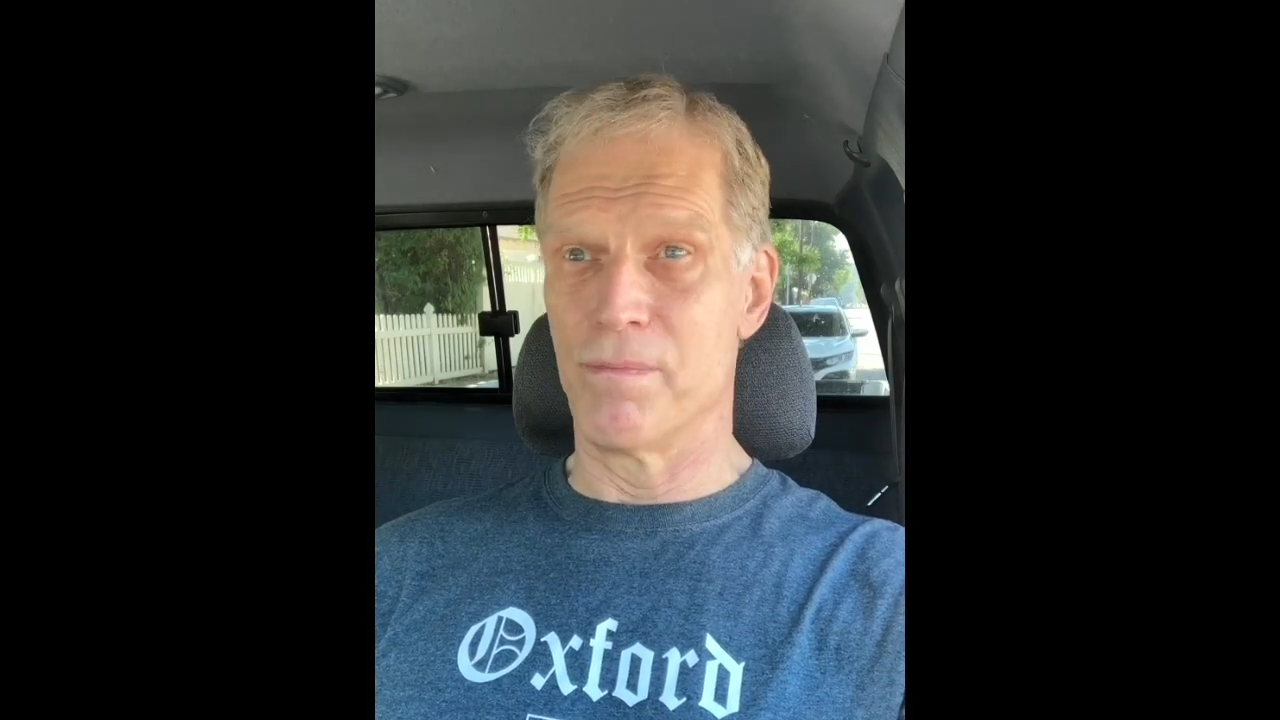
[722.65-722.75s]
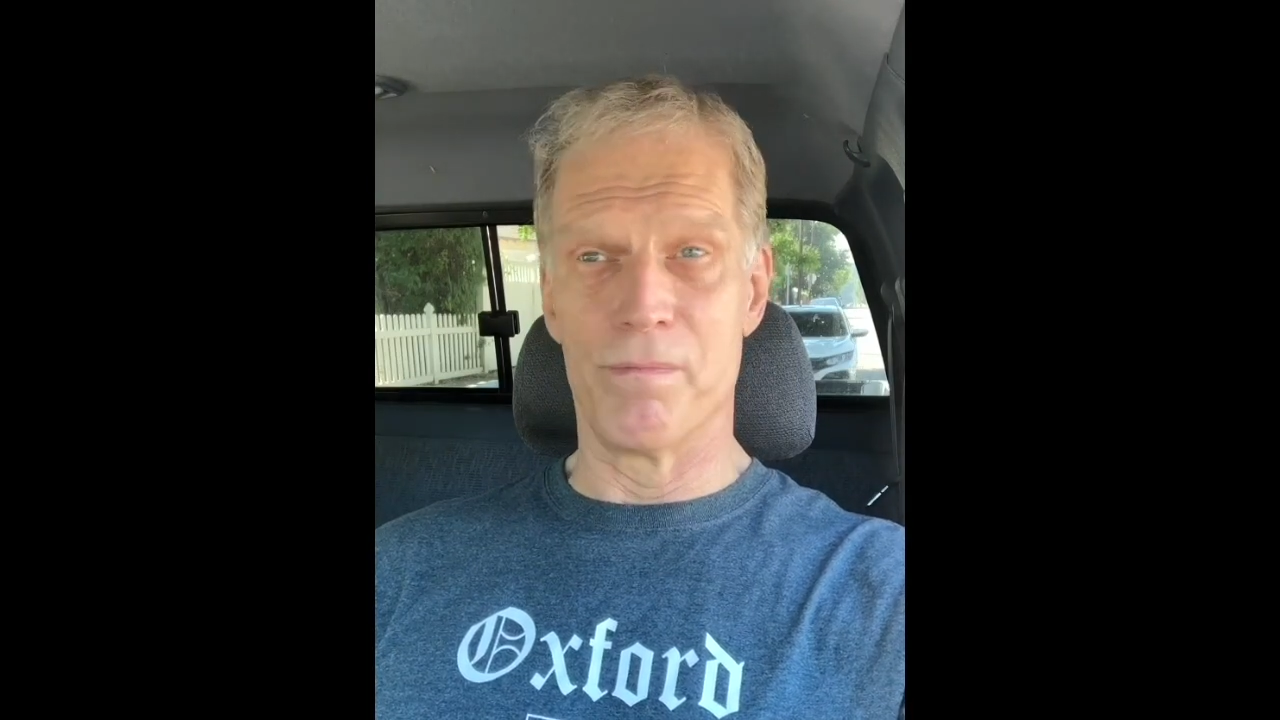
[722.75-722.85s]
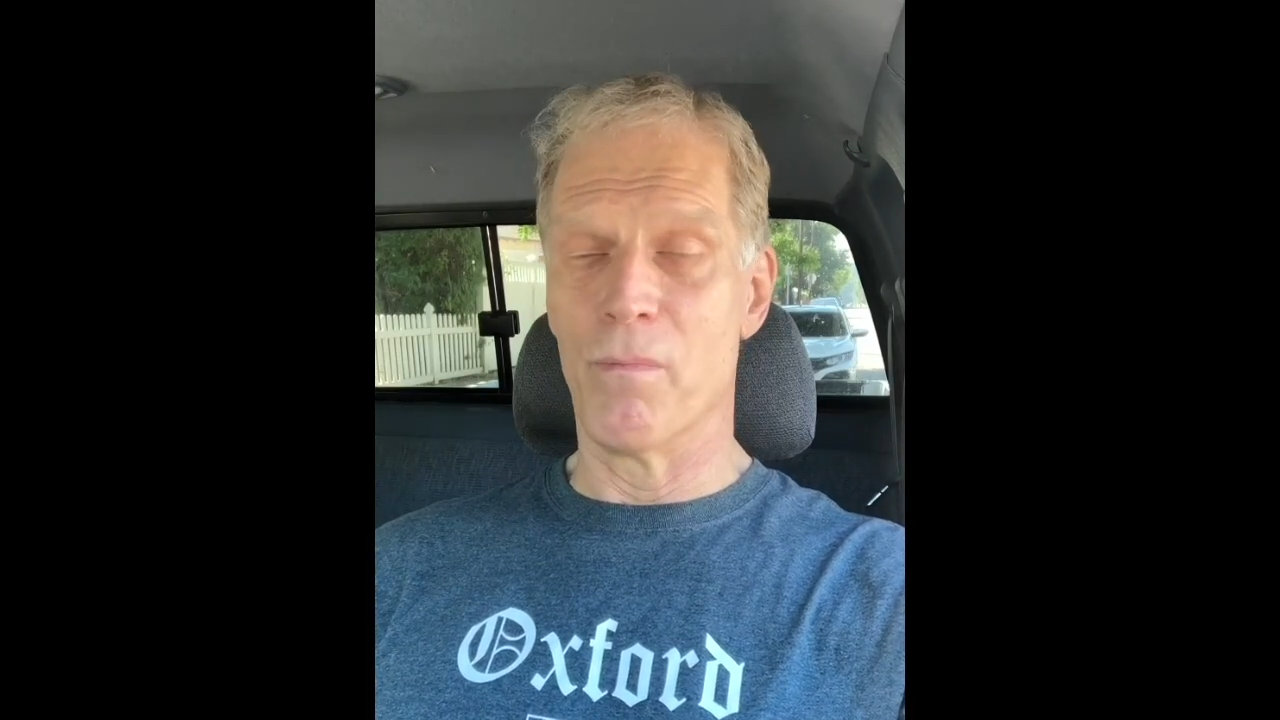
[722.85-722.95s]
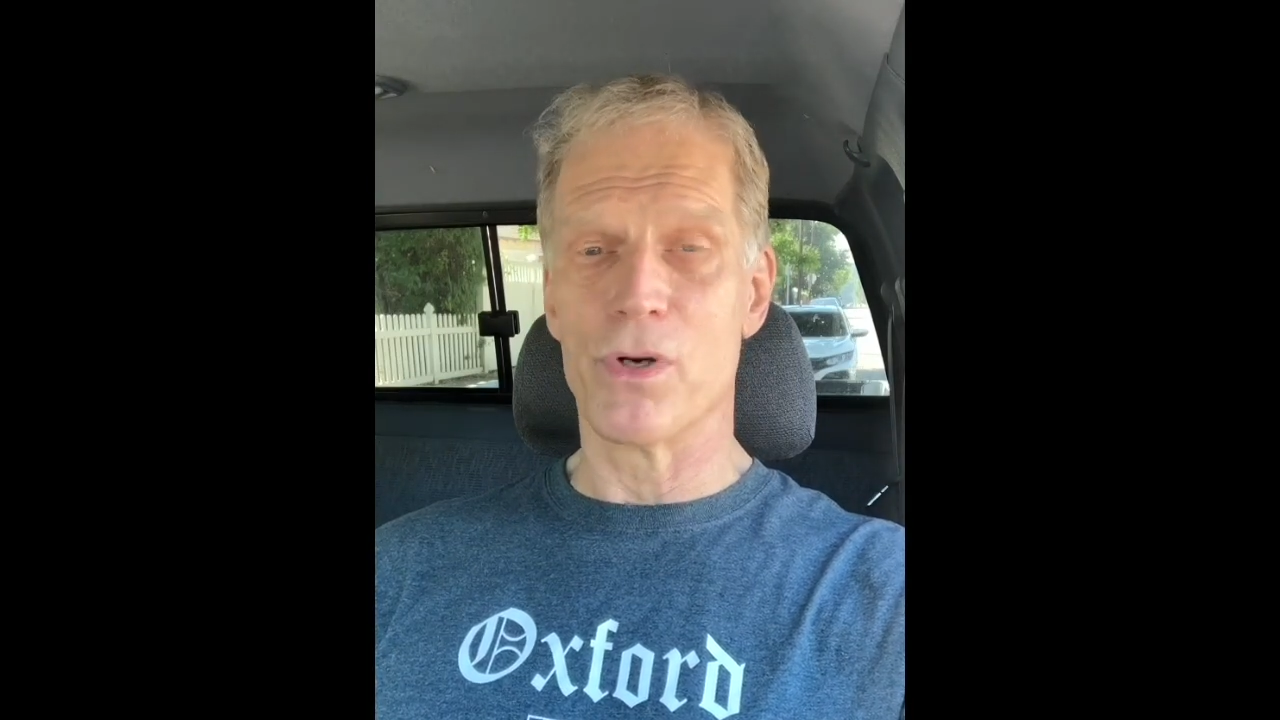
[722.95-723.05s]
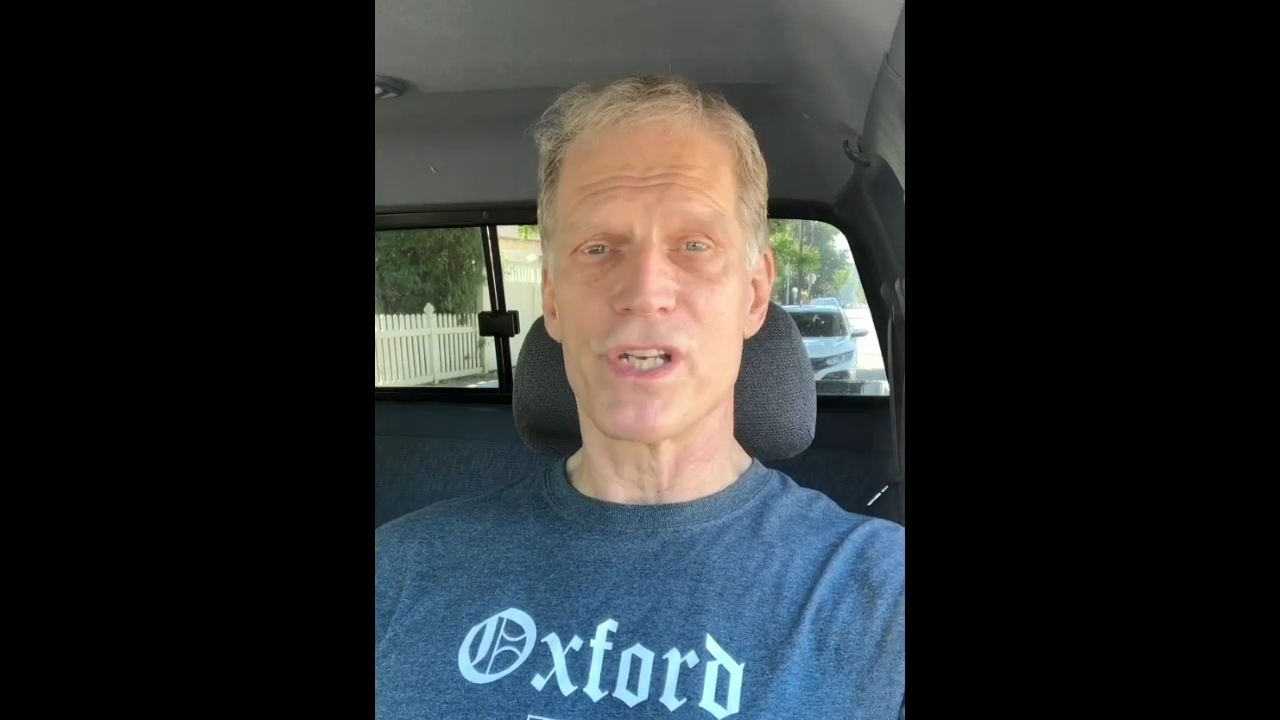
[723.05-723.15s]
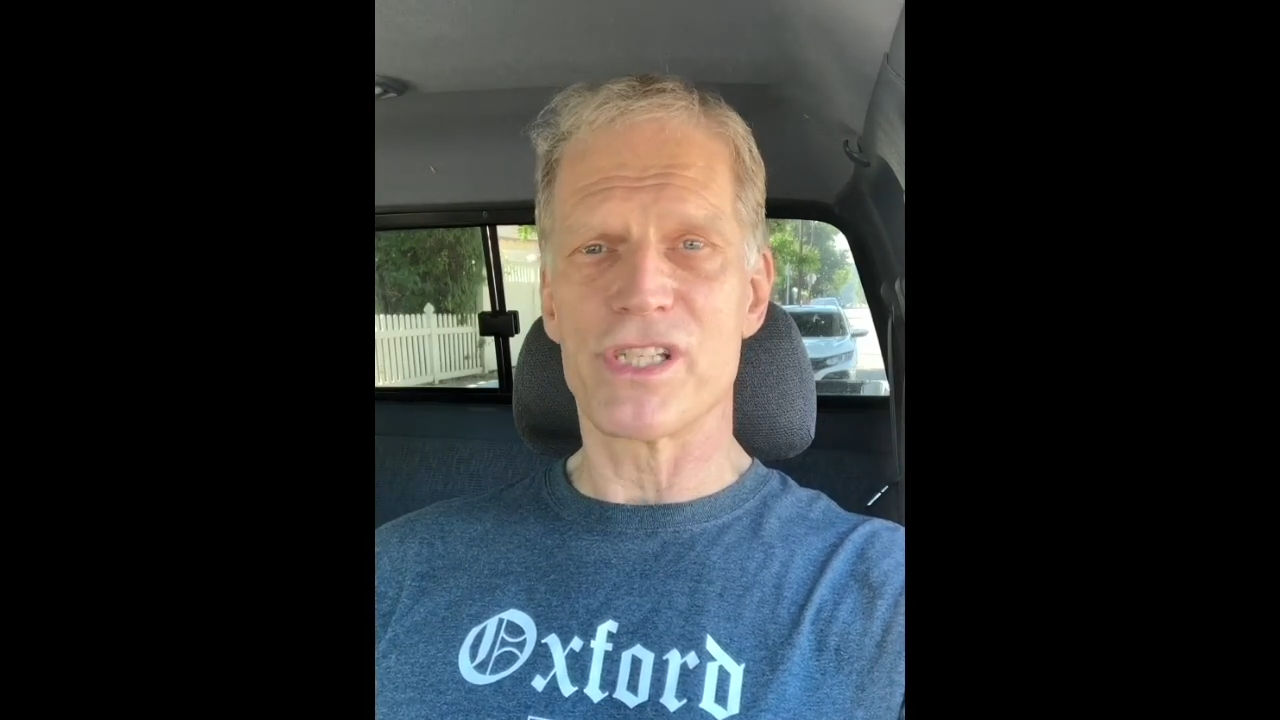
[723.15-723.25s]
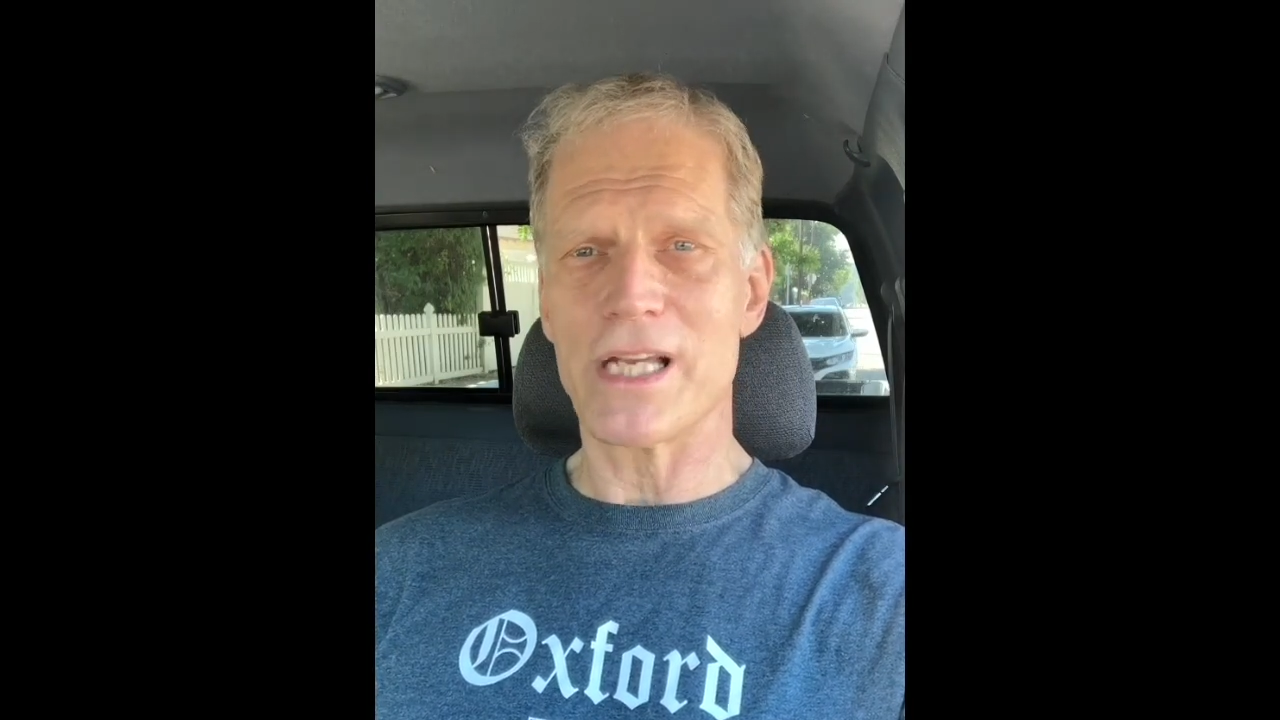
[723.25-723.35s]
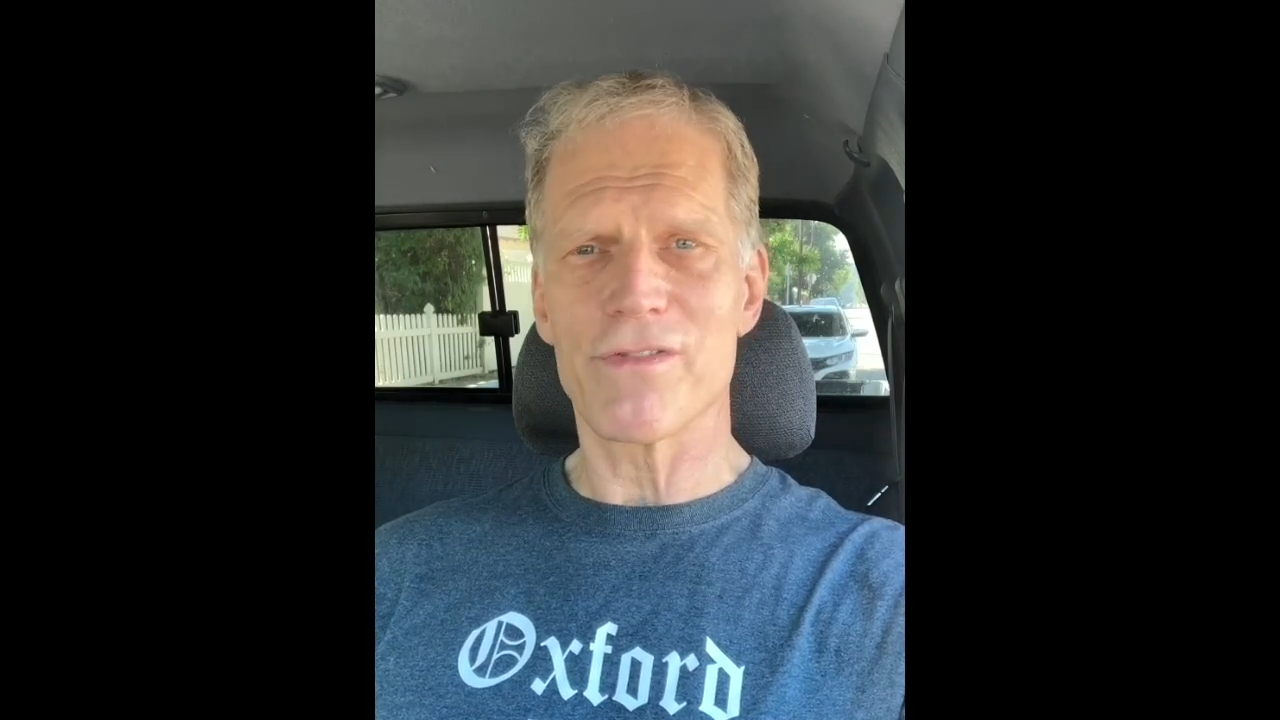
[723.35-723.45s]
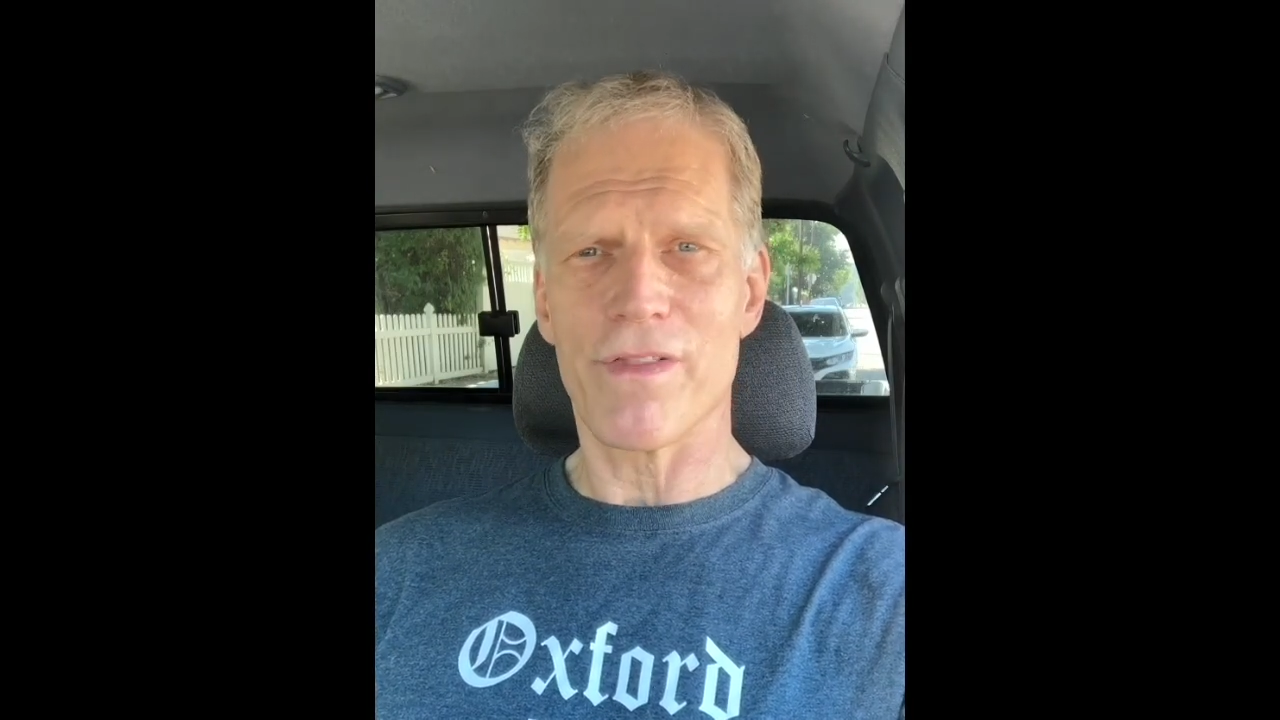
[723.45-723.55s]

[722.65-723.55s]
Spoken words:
more successful